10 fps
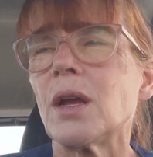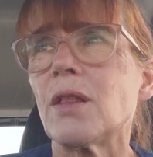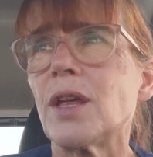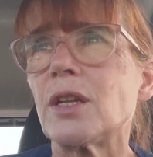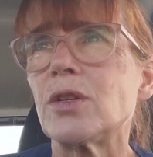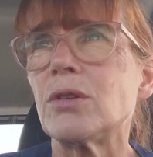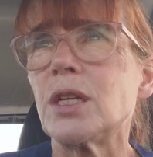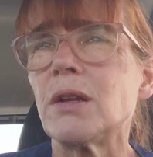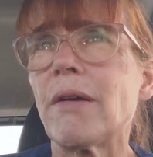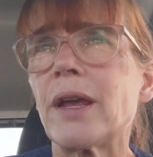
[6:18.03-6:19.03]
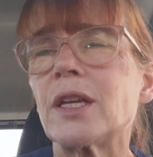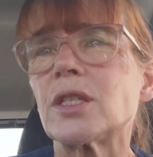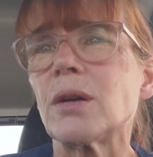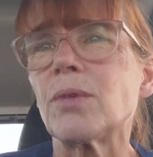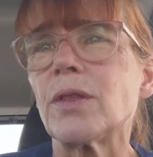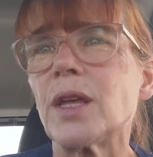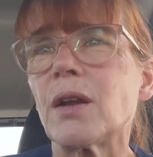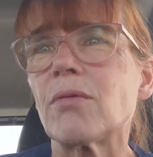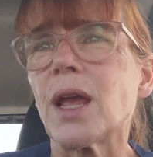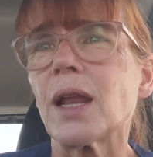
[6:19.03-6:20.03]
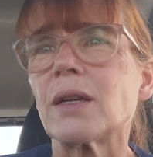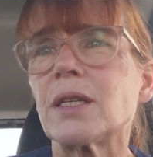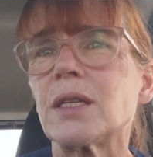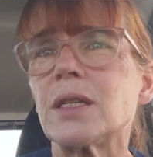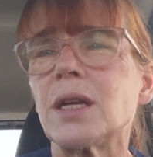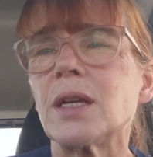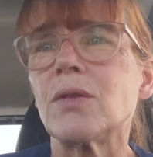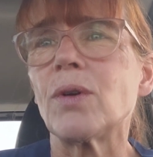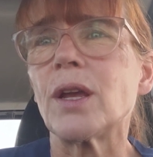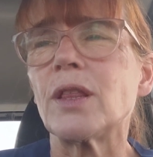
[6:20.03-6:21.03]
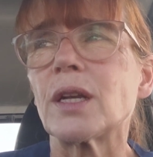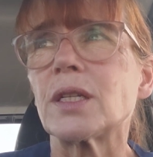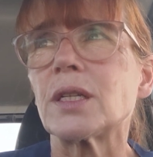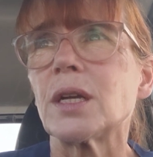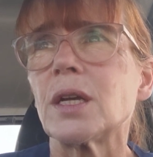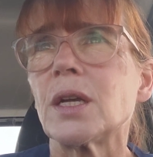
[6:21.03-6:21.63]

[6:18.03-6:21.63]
that you're denying someone their reality in a way that